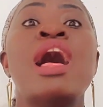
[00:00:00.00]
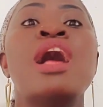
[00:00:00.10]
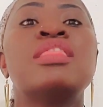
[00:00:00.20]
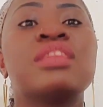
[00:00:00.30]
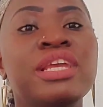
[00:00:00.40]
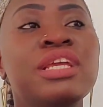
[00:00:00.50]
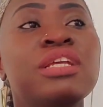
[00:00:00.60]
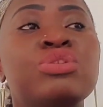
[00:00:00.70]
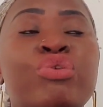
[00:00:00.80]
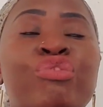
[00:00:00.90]
3
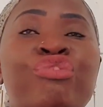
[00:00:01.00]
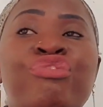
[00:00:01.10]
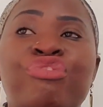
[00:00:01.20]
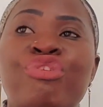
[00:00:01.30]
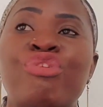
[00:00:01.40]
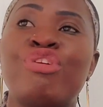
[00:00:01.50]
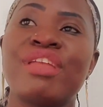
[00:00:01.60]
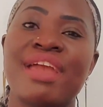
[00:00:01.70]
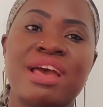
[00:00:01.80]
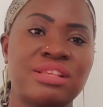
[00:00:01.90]
to 4
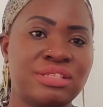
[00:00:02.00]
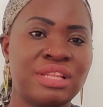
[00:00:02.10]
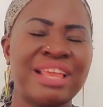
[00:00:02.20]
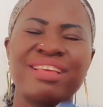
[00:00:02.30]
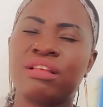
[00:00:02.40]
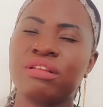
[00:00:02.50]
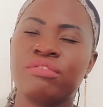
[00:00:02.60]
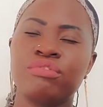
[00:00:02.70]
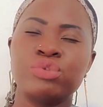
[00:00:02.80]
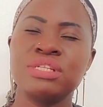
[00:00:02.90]
years, like
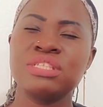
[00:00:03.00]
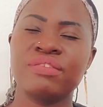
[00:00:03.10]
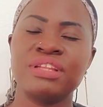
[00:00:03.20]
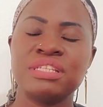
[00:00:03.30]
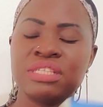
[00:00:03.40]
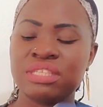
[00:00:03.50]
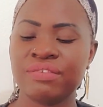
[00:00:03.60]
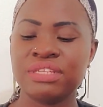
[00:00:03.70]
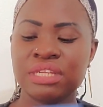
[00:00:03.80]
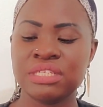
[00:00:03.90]
2017,
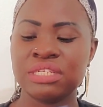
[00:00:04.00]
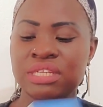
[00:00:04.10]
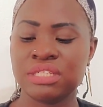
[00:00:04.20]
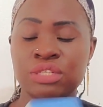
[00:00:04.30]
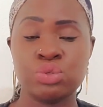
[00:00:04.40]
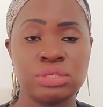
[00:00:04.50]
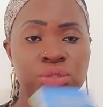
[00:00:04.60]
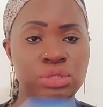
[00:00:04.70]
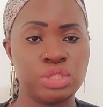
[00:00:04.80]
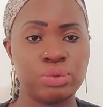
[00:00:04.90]
17, 18, 19, 20,
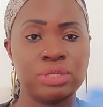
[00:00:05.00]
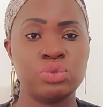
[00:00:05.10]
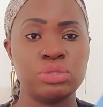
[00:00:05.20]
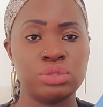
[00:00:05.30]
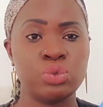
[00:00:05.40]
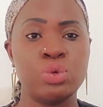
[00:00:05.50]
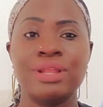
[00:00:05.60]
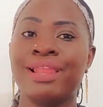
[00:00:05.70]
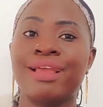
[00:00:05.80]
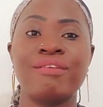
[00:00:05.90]
21, 22,
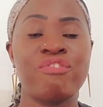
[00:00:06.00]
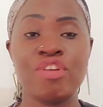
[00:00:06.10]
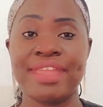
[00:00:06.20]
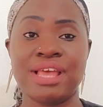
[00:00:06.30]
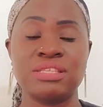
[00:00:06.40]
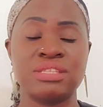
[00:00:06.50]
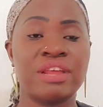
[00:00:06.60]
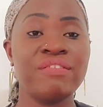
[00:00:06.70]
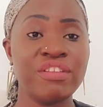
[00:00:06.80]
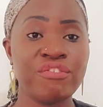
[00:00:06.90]
like 4 years,
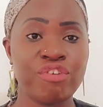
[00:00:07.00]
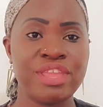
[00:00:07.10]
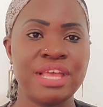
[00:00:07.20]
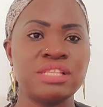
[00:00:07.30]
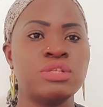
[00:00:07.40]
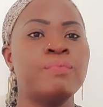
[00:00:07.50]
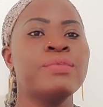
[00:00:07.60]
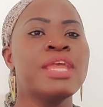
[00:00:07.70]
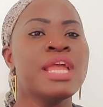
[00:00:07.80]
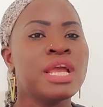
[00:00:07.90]
roughly 4 years. So
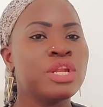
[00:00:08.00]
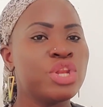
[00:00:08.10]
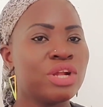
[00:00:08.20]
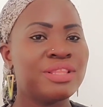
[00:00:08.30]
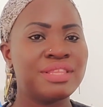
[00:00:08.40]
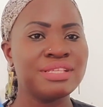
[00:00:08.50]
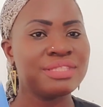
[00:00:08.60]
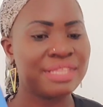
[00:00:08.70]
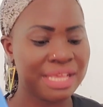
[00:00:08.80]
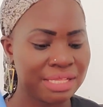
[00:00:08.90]
not these
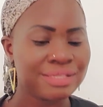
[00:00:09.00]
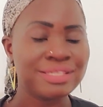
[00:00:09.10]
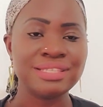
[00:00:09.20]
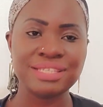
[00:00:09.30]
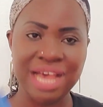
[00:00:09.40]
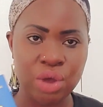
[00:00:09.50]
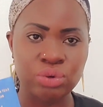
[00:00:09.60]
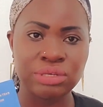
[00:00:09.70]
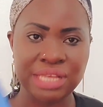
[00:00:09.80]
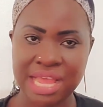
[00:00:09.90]
things
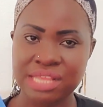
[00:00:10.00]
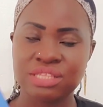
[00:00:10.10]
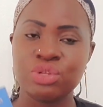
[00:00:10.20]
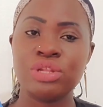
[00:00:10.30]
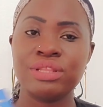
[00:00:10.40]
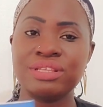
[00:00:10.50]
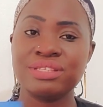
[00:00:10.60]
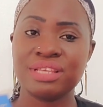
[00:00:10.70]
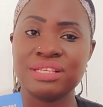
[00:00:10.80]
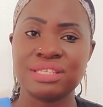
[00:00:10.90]
down, guys, not these
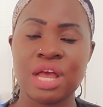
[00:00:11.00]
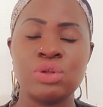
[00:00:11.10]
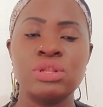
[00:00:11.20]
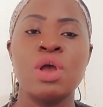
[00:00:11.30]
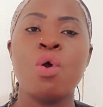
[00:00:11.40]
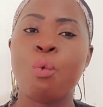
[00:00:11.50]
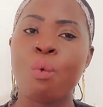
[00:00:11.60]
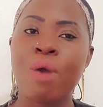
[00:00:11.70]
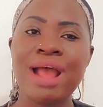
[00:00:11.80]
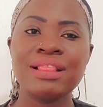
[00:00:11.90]
things down.
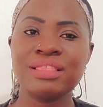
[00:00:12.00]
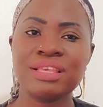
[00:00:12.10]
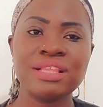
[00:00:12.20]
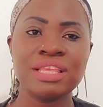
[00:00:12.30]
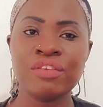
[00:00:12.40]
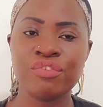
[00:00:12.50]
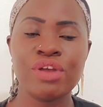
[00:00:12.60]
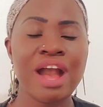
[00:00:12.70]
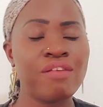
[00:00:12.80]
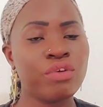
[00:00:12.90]
One thing, if you
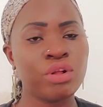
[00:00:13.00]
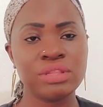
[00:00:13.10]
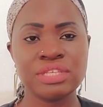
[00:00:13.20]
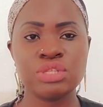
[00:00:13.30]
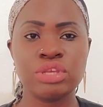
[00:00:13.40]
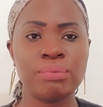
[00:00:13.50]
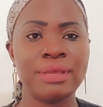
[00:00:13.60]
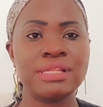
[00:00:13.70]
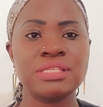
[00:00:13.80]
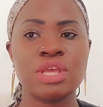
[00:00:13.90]
have all these
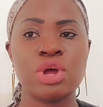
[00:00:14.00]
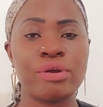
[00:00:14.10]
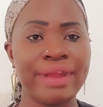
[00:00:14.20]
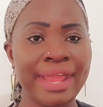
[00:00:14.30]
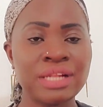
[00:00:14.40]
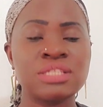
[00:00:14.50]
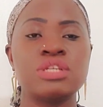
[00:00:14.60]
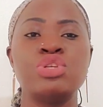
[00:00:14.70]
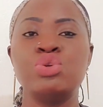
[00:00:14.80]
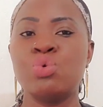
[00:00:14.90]
documents correct,
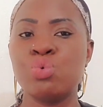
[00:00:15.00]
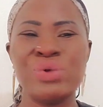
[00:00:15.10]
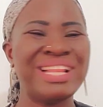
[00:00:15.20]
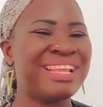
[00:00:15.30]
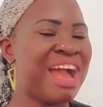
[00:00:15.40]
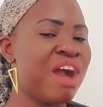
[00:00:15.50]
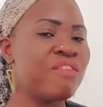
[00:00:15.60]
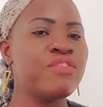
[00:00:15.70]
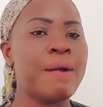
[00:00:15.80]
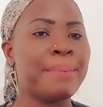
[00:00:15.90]
you will
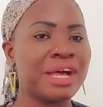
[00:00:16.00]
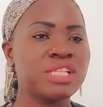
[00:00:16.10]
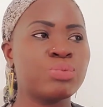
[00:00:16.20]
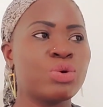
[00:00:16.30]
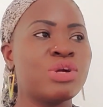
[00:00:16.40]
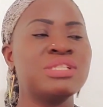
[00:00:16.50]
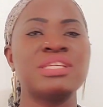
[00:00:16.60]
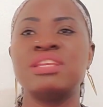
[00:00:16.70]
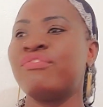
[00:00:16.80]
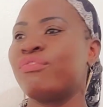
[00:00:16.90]
have your passport,
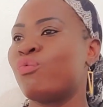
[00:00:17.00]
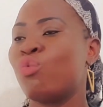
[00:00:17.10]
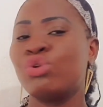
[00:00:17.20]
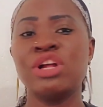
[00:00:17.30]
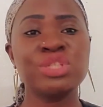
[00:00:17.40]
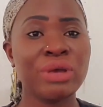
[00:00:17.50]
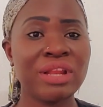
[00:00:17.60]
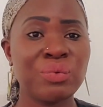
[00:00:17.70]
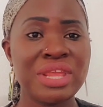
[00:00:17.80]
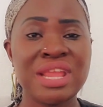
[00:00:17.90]
if not
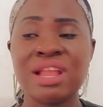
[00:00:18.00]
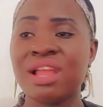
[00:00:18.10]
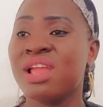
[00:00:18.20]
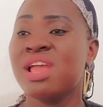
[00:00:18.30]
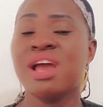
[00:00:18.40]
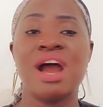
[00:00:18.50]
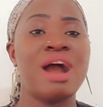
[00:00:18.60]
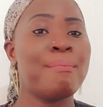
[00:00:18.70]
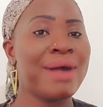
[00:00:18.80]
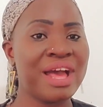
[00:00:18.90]
1 week,
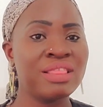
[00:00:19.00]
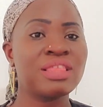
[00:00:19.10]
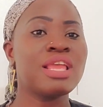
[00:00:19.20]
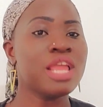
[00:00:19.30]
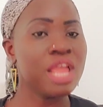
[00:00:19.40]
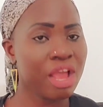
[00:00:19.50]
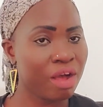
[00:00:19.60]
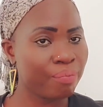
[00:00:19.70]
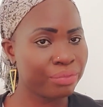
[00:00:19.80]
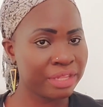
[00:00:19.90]
a month,
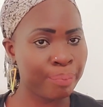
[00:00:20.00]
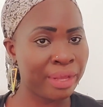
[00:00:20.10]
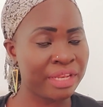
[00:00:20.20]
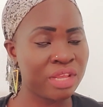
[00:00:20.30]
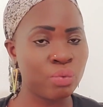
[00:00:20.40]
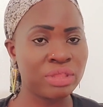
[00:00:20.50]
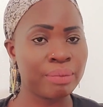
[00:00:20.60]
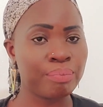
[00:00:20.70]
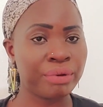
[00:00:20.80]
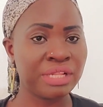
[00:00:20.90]
depending with the
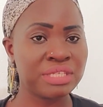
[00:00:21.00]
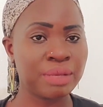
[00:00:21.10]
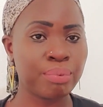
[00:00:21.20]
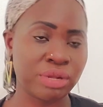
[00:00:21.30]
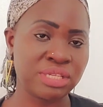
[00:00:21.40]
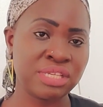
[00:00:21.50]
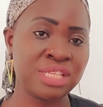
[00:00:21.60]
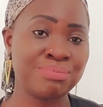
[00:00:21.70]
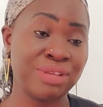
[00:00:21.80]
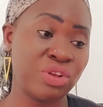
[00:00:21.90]
printing
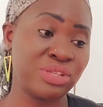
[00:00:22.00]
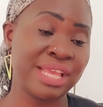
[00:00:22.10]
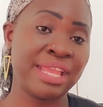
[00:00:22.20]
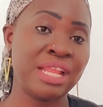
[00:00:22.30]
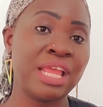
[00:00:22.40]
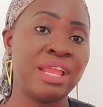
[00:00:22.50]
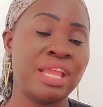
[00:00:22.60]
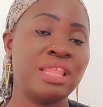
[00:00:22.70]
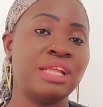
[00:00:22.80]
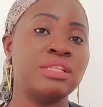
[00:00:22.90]
processes, because again I hear that the